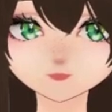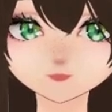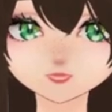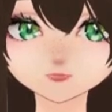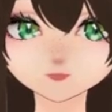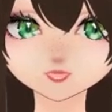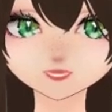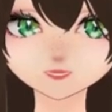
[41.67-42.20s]
does
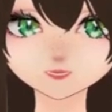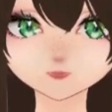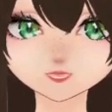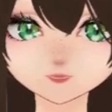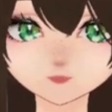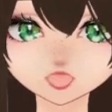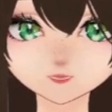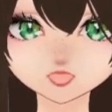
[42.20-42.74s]
she have it in her
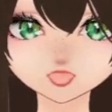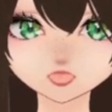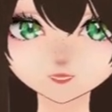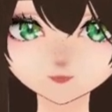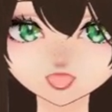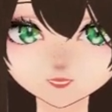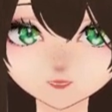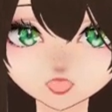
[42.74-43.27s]
profile?
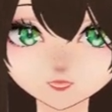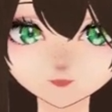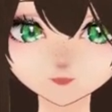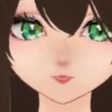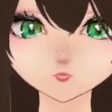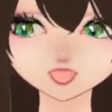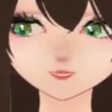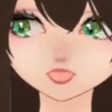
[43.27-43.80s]
I don't know.
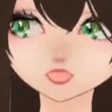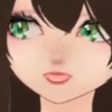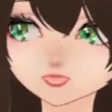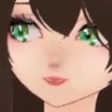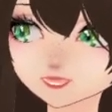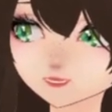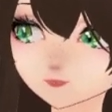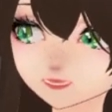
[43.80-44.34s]
To my knowledge,
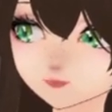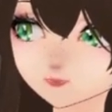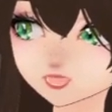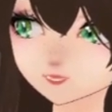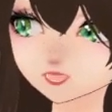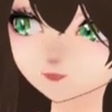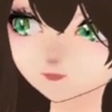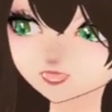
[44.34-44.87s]
I seen
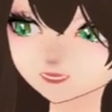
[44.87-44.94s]
someone say